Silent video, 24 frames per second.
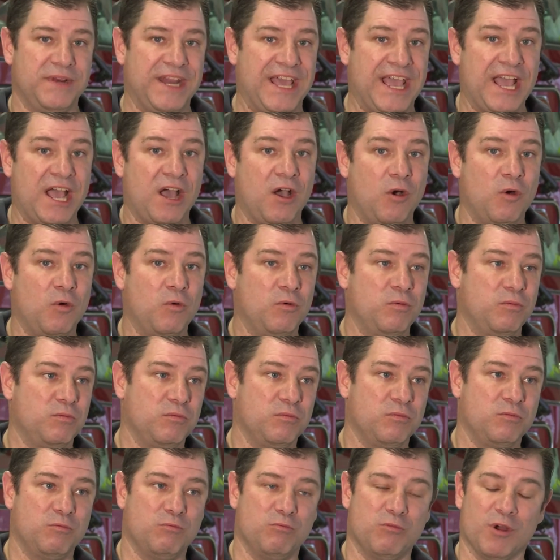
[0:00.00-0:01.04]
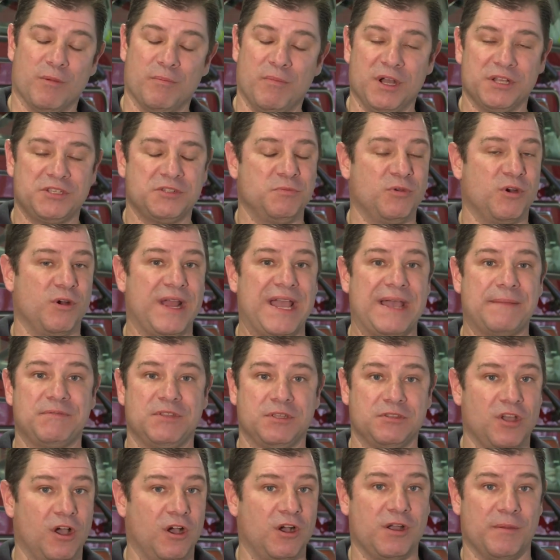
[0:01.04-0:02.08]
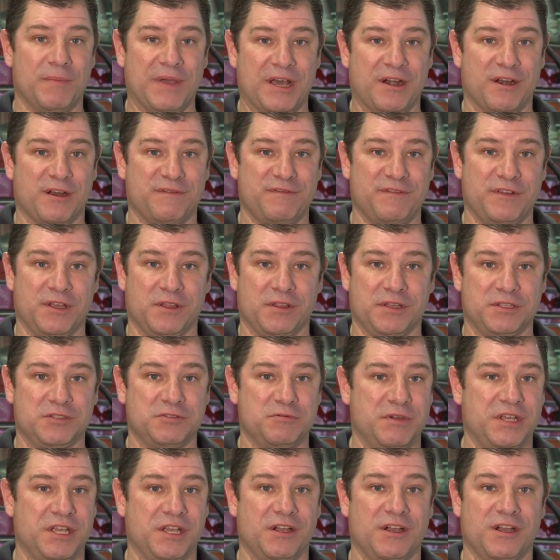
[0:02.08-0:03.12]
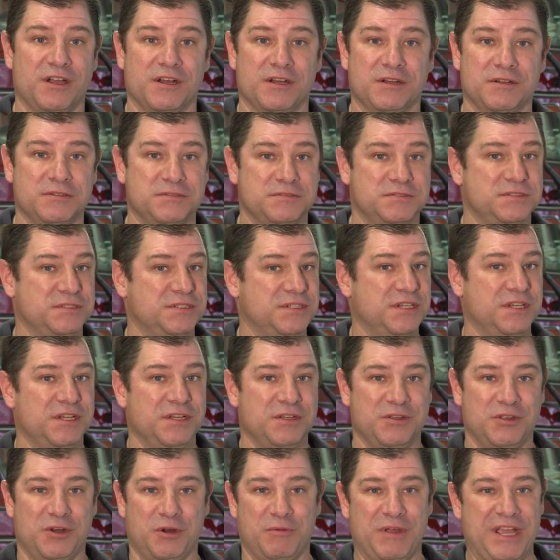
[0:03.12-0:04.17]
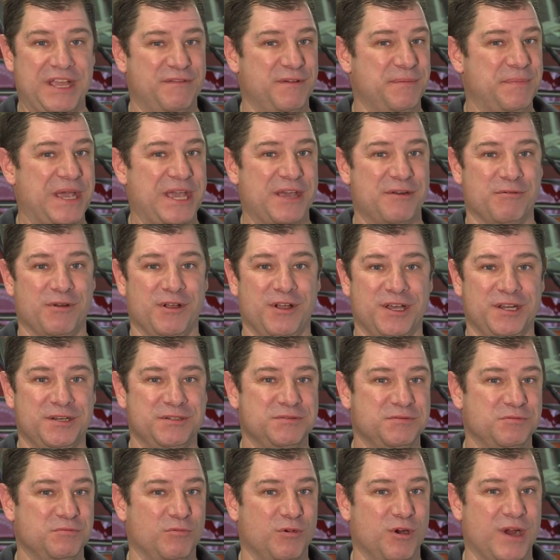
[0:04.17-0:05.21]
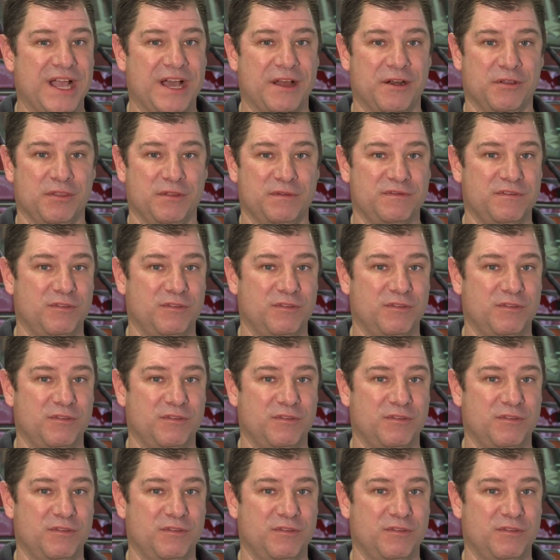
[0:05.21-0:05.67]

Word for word: Now we're much more apt to talk about our feelings. We are You know, we have a bad run, we're out on the